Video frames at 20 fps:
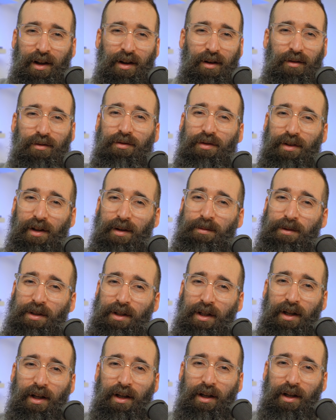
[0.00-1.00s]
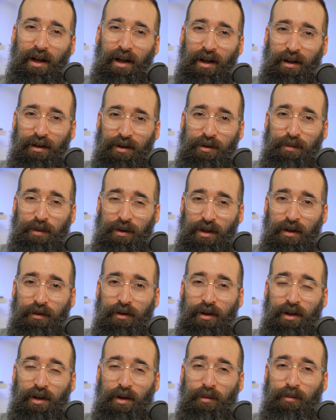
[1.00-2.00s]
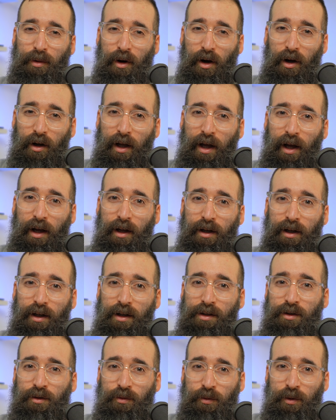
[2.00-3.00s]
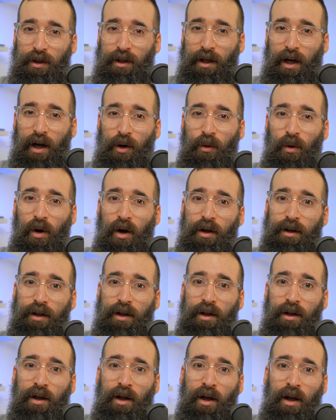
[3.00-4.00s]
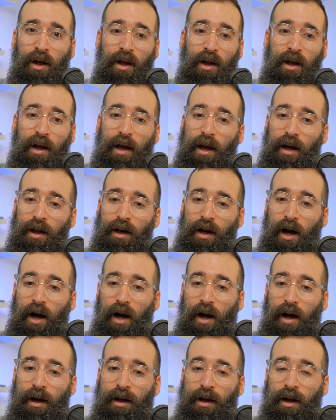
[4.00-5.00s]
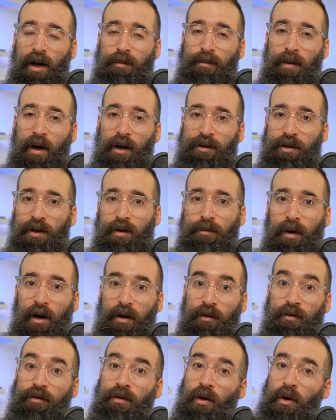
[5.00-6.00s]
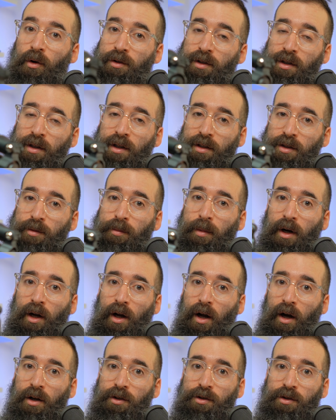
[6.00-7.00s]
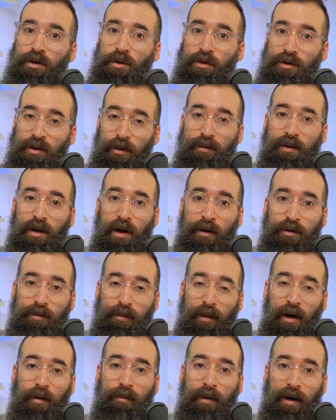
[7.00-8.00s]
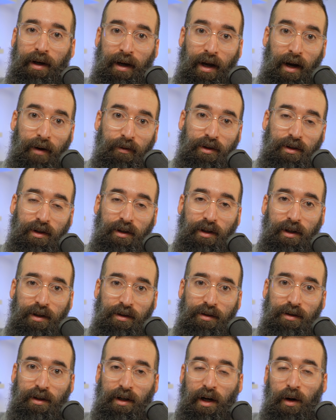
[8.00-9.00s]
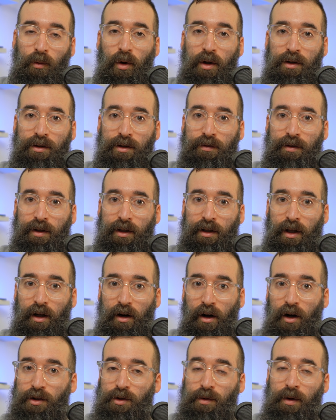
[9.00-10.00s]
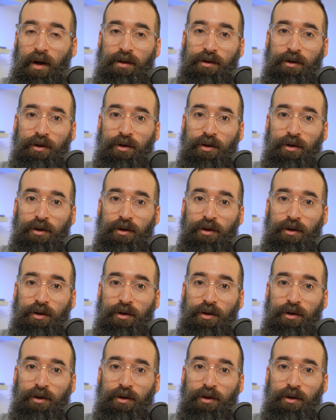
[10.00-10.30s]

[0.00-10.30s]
flimsy, and specifically the ball head isn't really high quality. And I am mounting my phone to this, but I also sometimes mount my camera to this, and I want something that also has a